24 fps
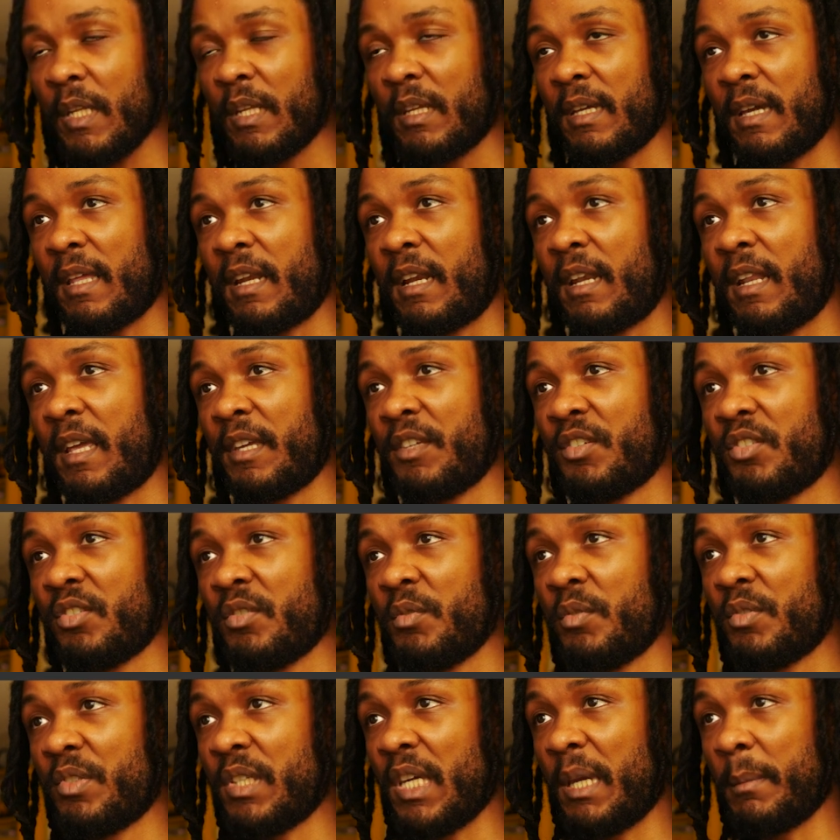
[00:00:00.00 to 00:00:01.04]
Got a nice
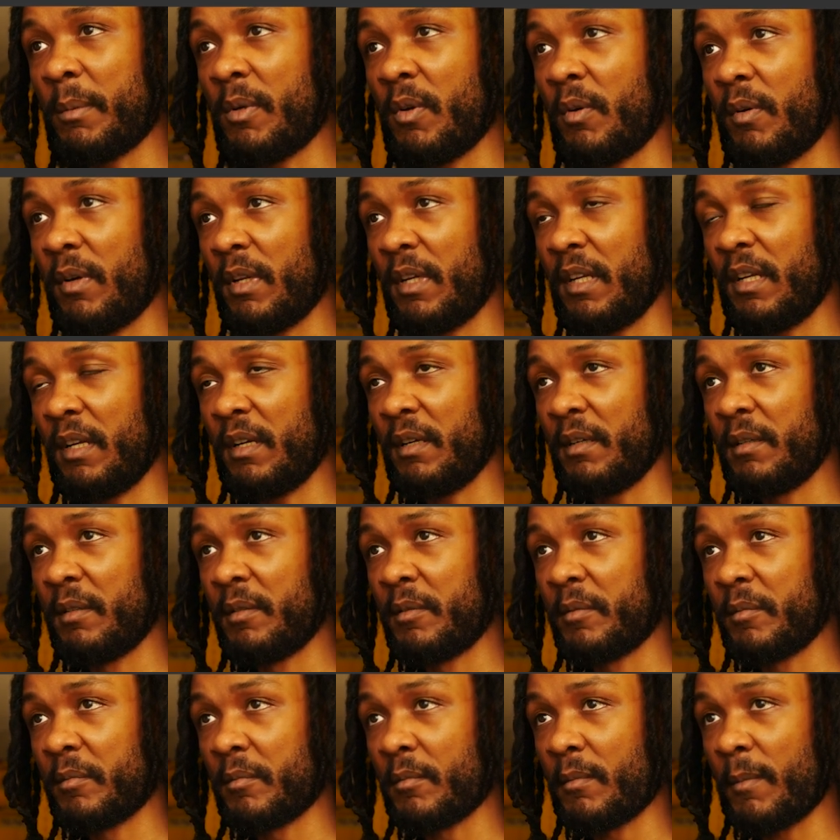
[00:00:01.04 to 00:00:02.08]
shoe shape going here.
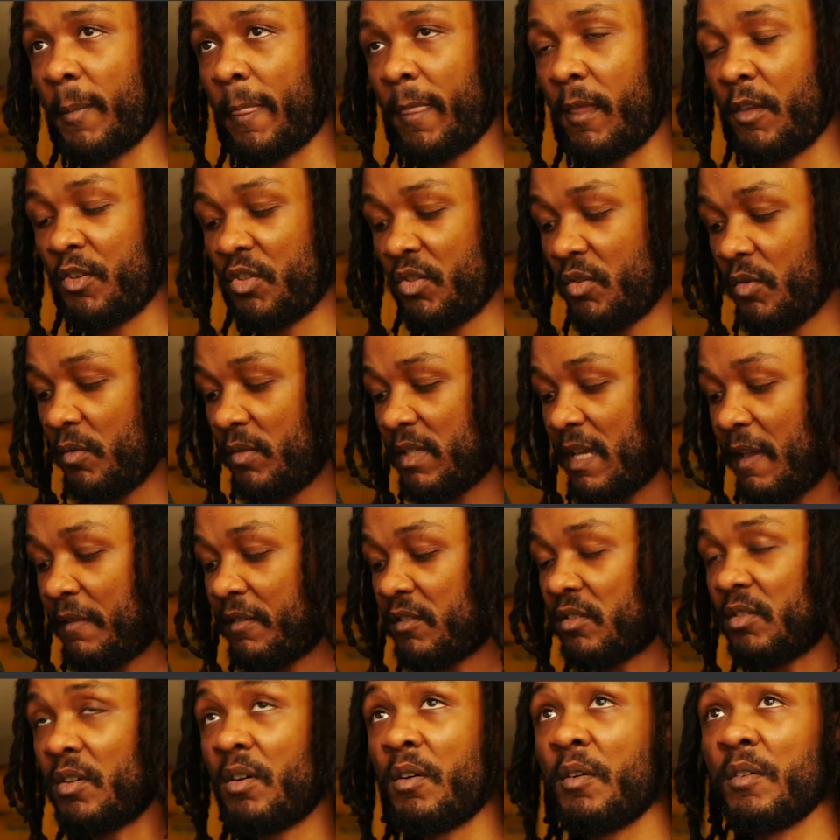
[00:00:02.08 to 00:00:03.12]
Shoes have
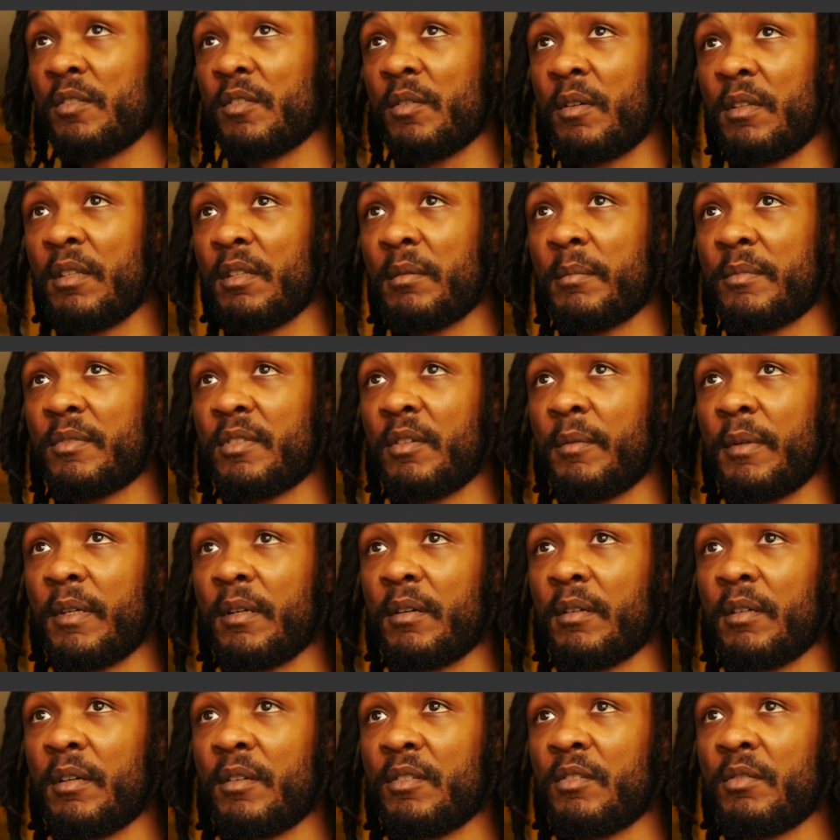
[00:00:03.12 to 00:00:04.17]
soles on them, so we're
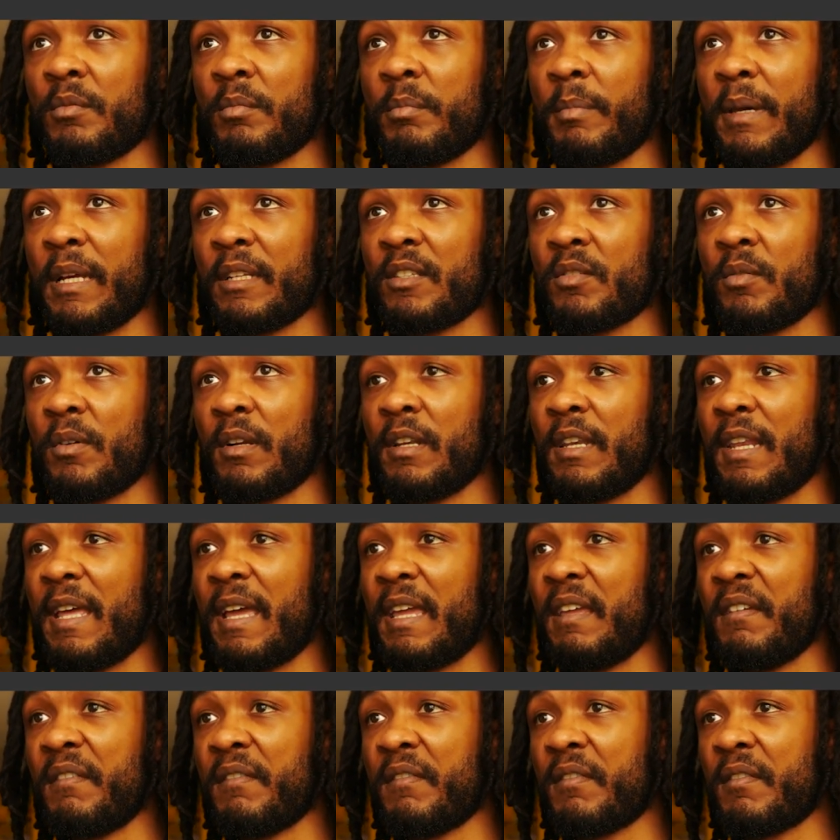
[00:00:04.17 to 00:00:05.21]
gonna go back to our
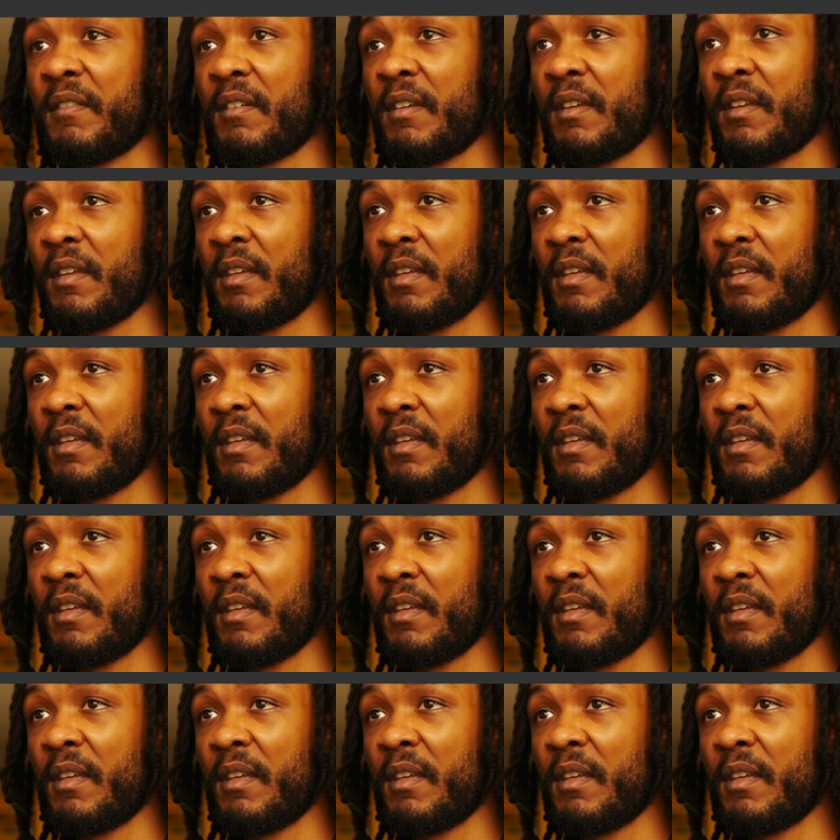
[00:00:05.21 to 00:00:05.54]
knife.